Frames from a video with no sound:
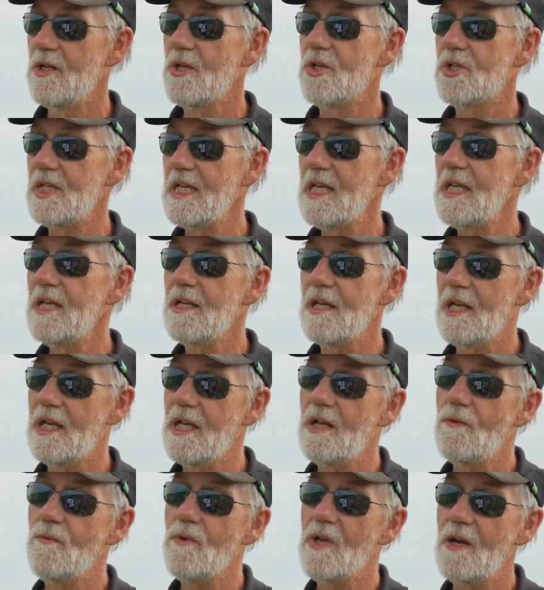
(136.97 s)
seed,
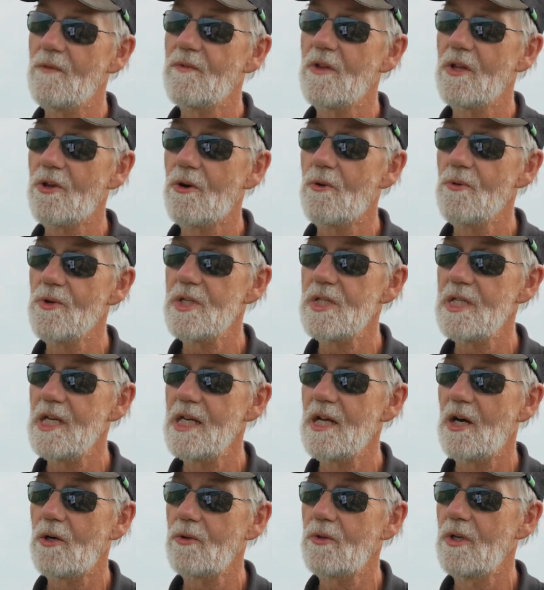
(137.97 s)
and then we have to throw the
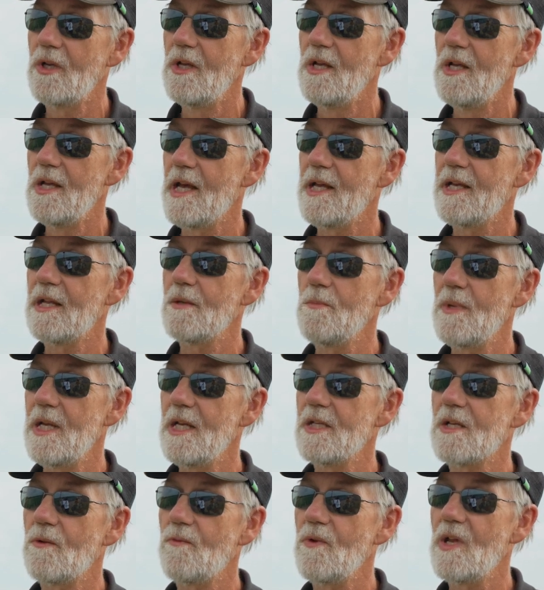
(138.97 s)
seed out, and that
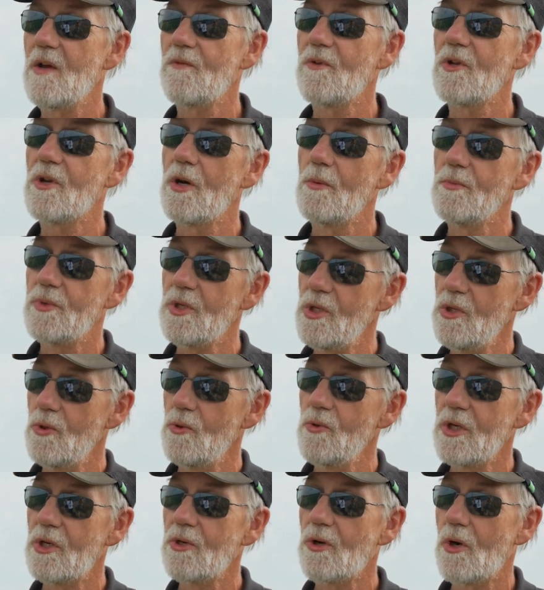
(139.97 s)
means that we have to come to
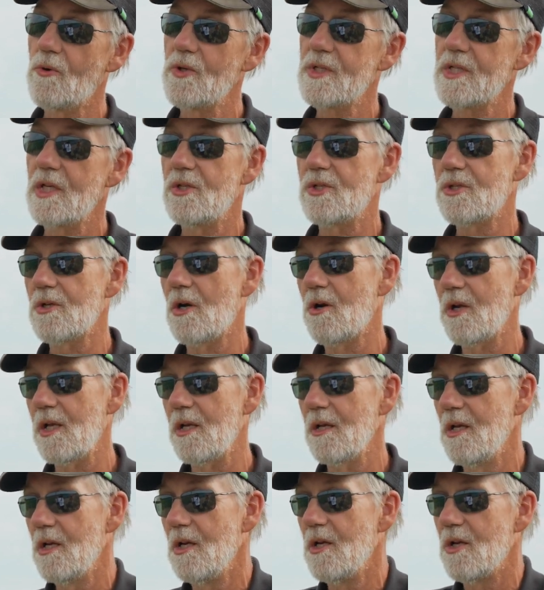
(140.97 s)
you, the grower, say,
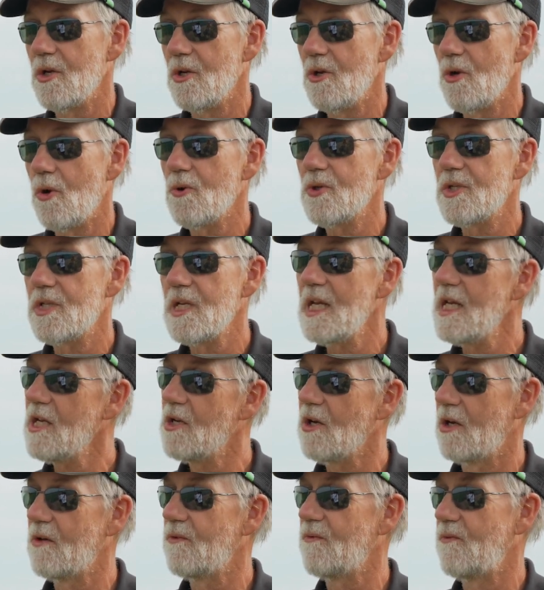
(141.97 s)
sorry, no
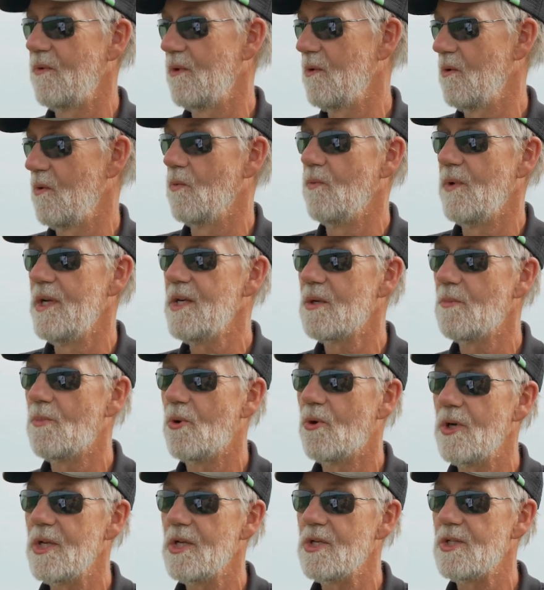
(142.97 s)
seed of
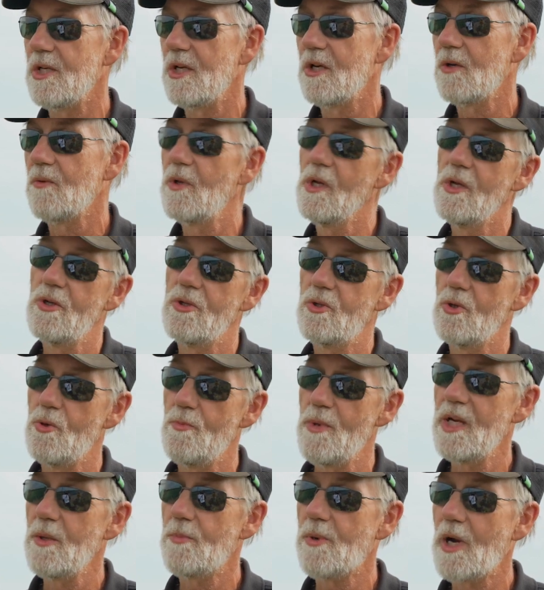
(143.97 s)
winterboard this year, too
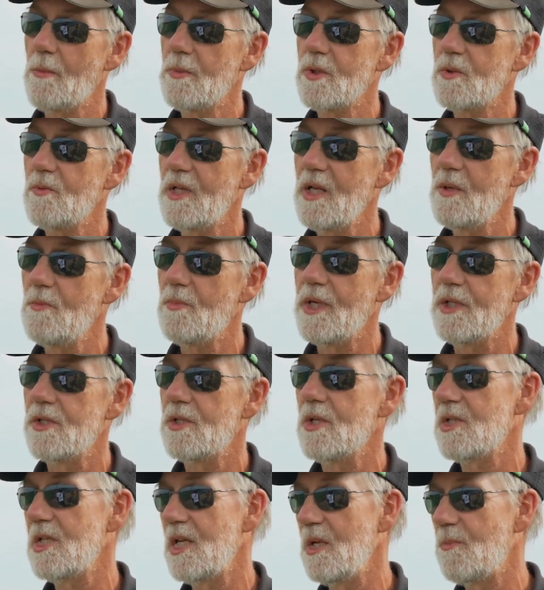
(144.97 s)
many problems with
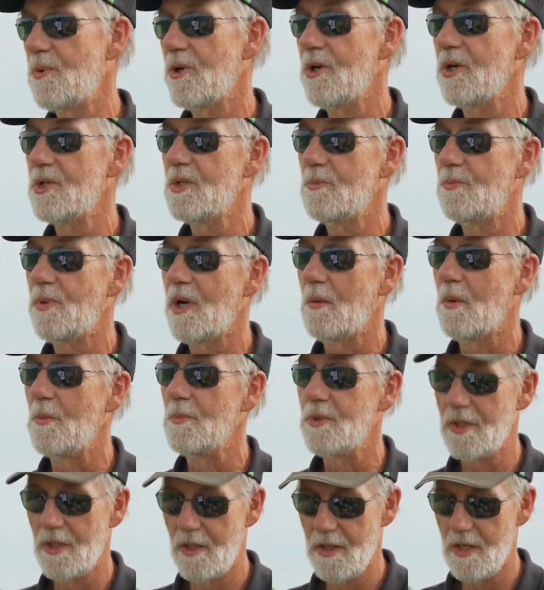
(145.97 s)
inbreds, seed production
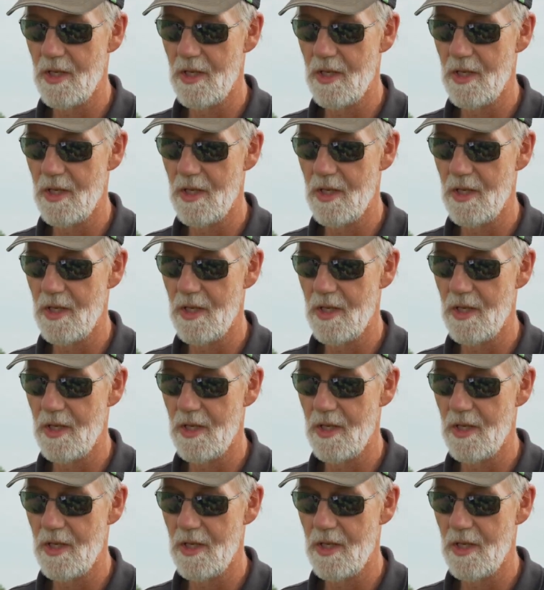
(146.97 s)
problems.